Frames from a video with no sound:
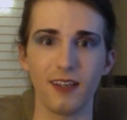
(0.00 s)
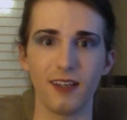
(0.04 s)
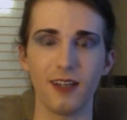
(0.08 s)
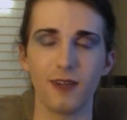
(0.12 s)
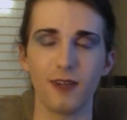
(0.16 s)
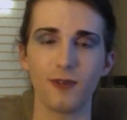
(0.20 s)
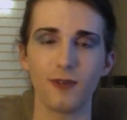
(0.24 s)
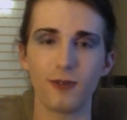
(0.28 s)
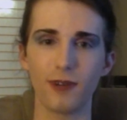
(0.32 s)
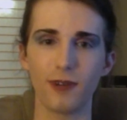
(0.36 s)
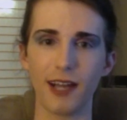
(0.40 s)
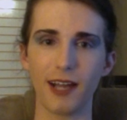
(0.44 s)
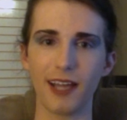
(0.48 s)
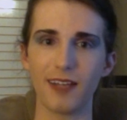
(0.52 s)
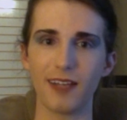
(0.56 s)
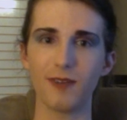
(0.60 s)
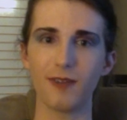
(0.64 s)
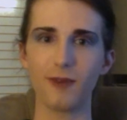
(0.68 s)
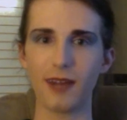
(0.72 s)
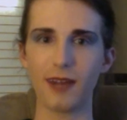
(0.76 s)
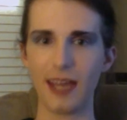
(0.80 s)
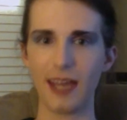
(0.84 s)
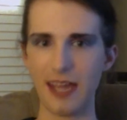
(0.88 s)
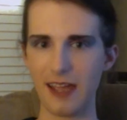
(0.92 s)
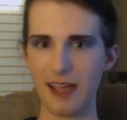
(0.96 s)
Right
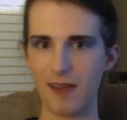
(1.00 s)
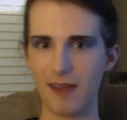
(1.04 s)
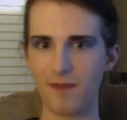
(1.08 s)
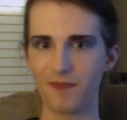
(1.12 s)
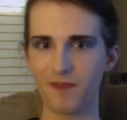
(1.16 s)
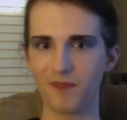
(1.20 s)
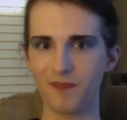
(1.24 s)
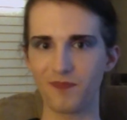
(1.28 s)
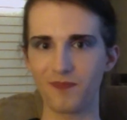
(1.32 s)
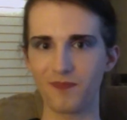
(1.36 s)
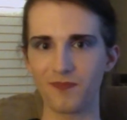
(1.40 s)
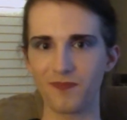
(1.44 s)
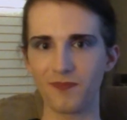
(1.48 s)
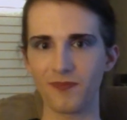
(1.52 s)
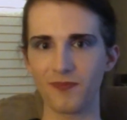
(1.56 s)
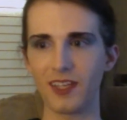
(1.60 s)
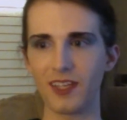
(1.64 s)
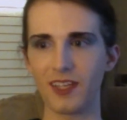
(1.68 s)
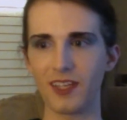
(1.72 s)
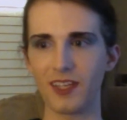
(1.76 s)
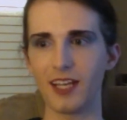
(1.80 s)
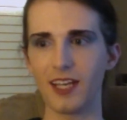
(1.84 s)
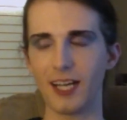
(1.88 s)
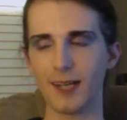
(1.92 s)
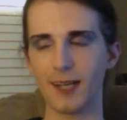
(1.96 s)
away.
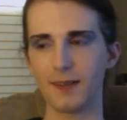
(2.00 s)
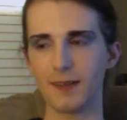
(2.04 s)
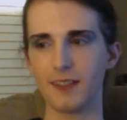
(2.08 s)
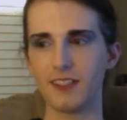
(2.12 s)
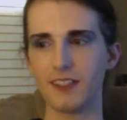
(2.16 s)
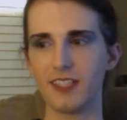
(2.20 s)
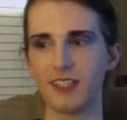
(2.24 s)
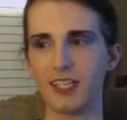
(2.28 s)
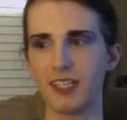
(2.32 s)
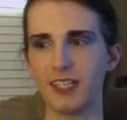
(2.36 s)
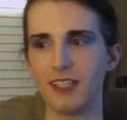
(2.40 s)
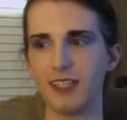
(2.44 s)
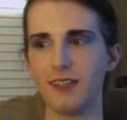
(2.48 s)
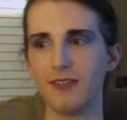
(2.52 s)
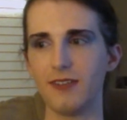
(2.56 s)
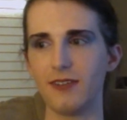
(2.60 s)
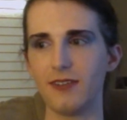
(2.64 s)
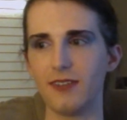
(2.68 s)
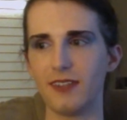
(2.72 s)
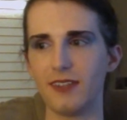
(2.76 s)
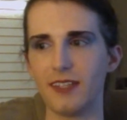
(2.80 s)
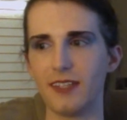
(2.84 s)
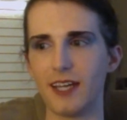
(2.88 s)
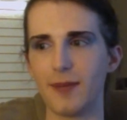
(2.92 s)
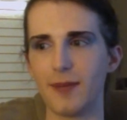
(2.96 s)
I'm going to tell you,
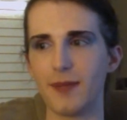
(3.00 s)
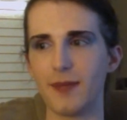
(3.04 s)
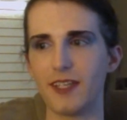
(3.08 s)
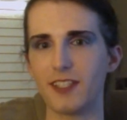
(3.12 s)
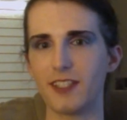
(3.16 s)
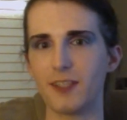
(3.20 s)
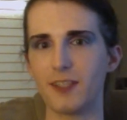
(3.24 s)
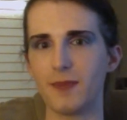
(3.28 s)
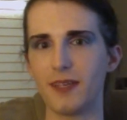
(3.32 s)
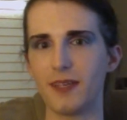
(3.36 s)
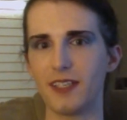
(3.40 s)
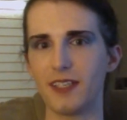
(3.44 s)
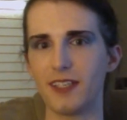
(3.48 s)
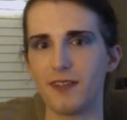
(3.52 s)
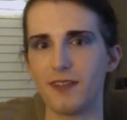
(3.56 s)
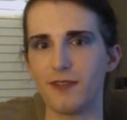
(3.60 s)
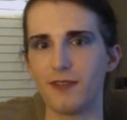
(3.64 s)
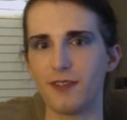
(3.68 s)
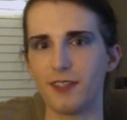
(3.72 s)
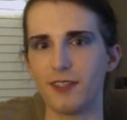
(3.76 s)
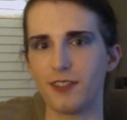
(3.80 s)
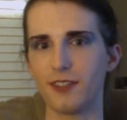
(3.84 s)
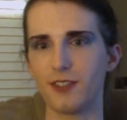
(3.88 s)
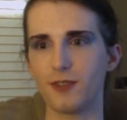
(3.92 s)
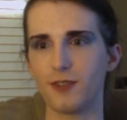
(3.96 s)
that makes a big
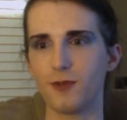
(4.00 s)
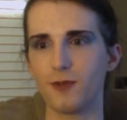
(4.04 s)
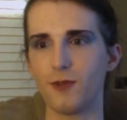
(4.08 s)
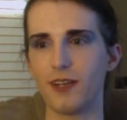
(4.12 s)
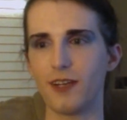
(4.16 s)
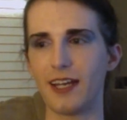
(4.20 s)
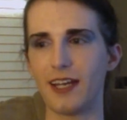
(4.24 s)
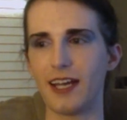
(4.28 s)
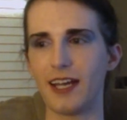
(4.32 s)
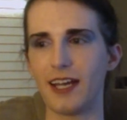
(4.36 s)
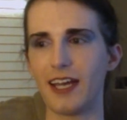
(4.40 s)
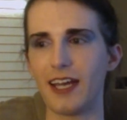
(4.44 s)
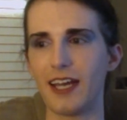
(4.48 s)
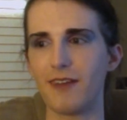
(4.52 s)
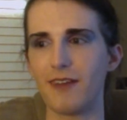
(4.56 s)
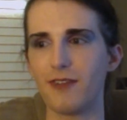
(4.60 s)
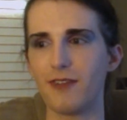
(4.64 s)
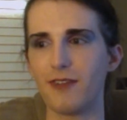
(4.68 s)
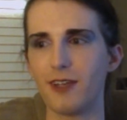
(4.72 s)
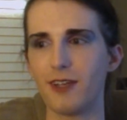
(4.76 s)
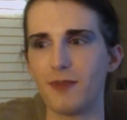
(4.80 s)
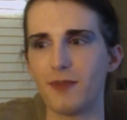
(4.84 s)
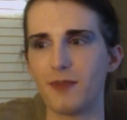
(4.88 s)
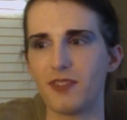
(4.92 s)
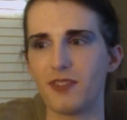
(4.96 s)
difference. When I have an
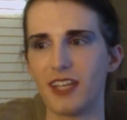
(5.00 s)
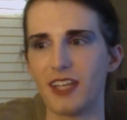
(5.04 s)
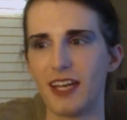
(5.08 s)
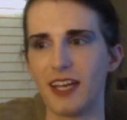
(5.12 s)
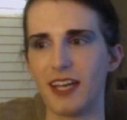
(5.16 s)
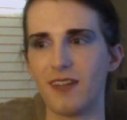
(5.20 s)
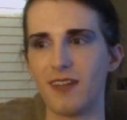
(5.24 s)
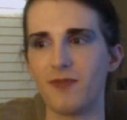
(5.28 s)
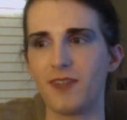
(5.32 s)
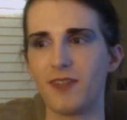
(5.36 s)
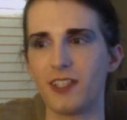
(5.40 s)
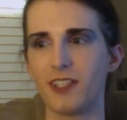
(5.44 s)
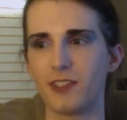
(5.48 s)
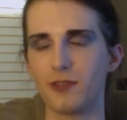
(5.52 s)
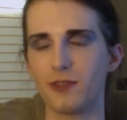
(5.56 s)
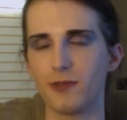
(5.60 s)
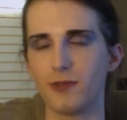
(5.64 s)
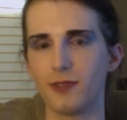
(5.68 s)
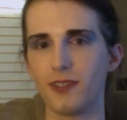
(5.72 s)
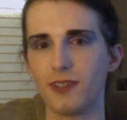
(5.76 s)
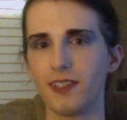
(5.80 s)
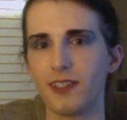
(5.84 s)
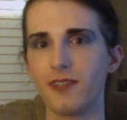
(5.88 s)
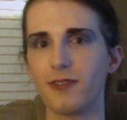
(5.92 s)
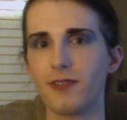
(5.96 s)
upset that's
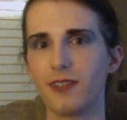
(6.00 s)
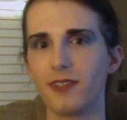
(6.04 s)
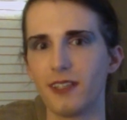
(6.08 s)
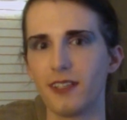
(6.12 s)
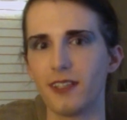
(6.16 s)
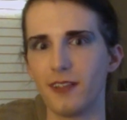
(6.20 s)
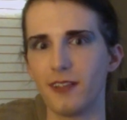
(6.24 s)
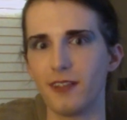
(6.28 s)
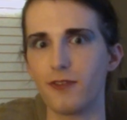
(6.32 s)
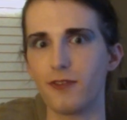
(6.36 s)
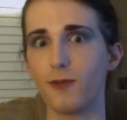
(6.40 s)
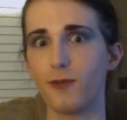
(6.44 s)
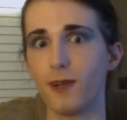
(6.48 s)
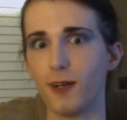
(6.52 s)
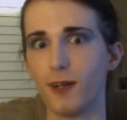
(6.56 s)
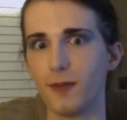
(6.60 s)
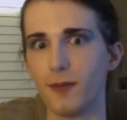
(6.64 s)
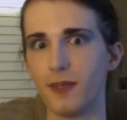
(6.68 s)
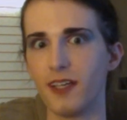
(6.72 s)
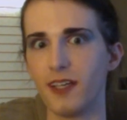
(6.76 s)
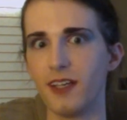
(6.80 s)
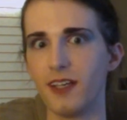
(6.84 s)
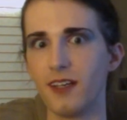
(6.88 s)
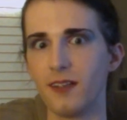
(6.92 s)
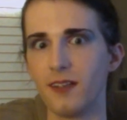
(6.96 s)
really, really
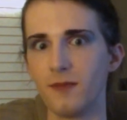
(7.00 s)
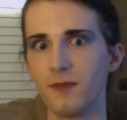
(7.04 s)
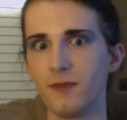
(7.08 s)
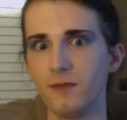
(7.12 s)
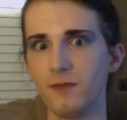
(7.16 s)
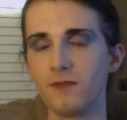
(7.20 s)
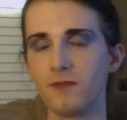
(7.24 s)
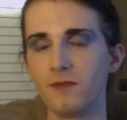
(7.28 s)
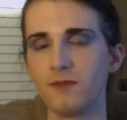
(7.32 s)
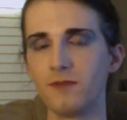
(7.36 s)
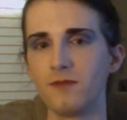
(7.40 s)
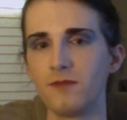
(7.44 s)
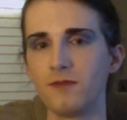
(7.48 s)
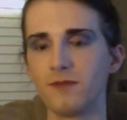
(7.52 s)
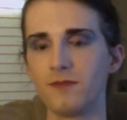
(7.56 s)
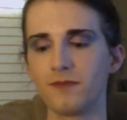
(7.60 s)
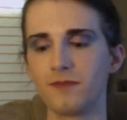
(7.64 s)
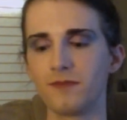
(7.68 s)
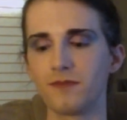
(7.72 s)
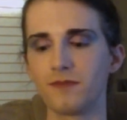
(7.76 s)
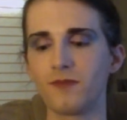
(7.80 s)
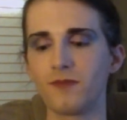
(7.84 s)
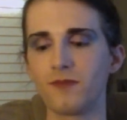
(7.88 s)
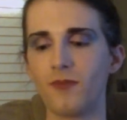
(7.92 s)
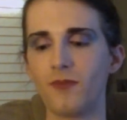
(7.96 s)
overwhelming,
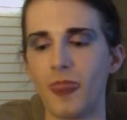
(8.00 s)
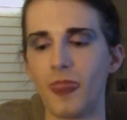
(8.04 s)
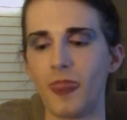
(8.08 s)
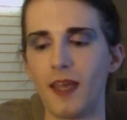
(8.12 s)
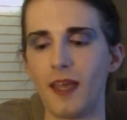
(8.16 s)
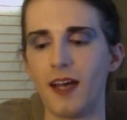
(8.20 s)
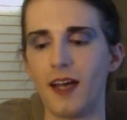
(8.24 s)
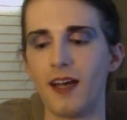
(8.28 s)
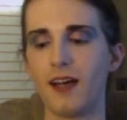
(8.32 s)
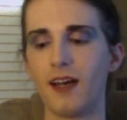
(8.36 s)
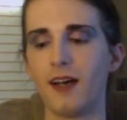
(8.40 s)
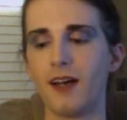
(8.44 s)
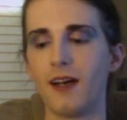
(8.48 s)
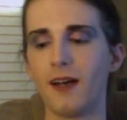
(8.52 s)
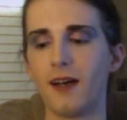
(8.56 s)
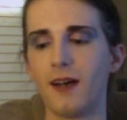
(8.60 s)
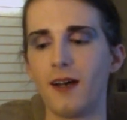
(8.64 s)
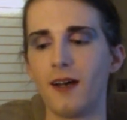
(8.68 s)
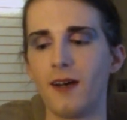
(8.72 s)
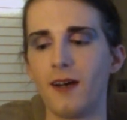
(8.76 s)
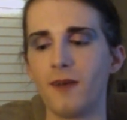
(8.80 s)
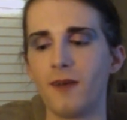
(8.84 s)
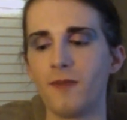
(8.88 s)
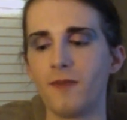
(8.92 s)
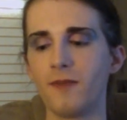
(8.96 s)

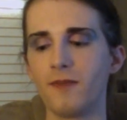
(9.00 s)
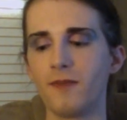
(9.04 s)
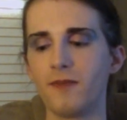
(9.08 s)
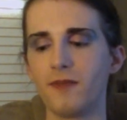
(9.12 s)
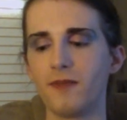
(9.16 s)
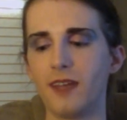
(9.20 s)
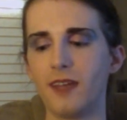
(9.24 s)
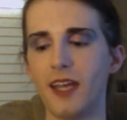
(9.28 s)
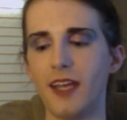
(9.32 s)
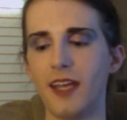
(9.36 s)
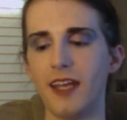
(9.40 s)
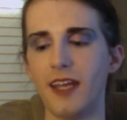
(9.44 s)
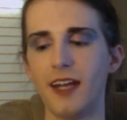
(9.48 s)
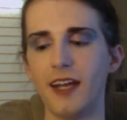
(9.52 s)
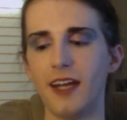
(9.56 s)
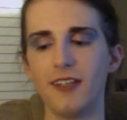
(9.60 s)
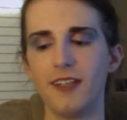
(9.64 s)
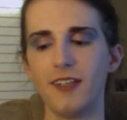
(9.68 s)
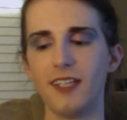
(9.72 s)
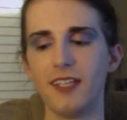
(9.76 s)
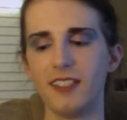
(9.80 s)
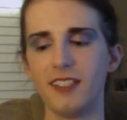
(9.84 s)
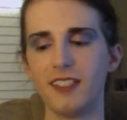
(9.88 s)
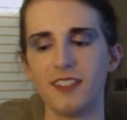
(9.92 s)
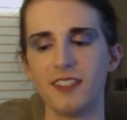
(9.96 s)
and
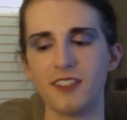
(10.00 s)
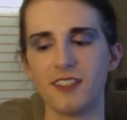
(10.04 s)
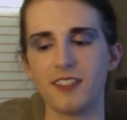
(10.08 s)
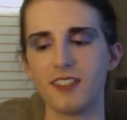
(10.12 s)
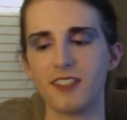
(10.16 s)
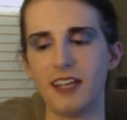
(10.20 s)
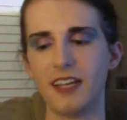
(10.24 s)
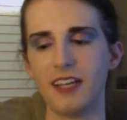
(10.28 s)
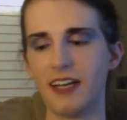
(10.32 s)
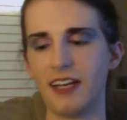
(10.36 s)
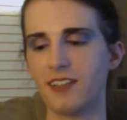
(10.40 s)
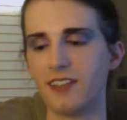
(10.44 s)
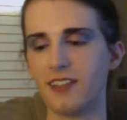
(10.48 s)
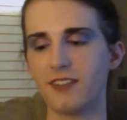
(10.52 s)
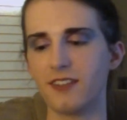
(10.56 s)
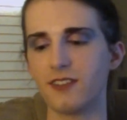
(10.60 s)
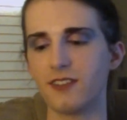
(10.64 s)
nowadays it's not,